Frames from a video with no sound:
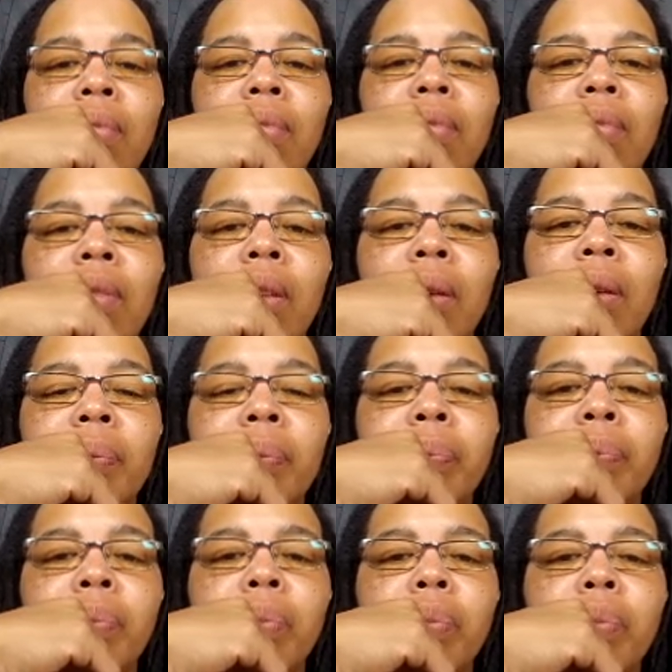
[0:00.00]

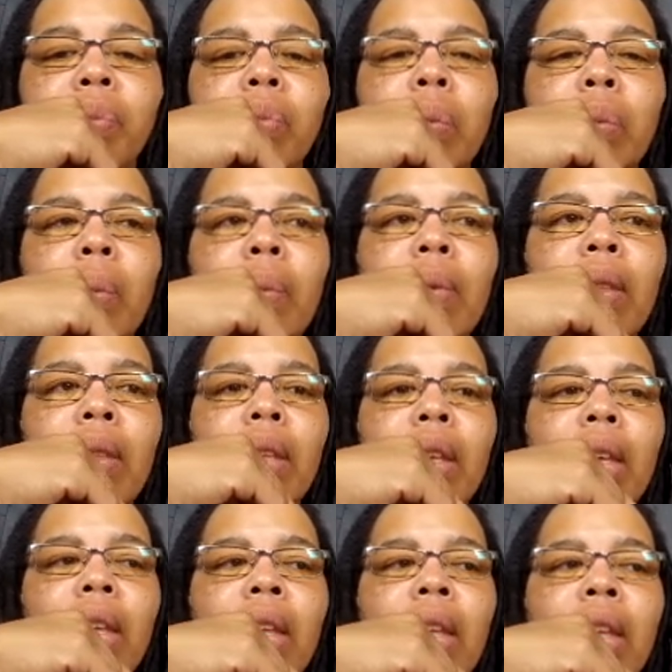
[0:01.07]

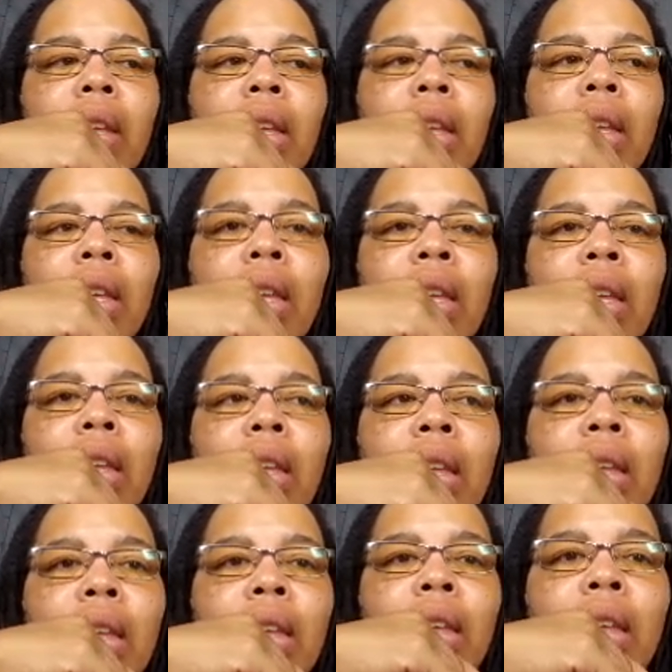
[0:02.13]

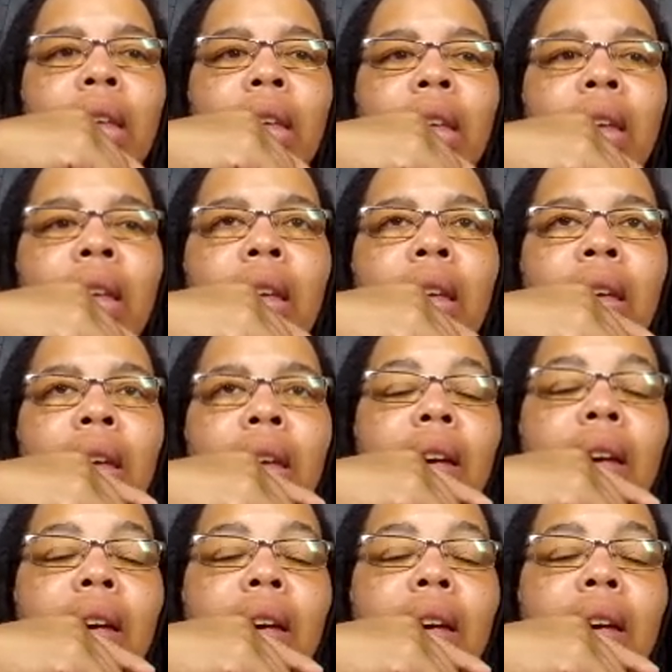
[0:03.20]
This person isn't speaking.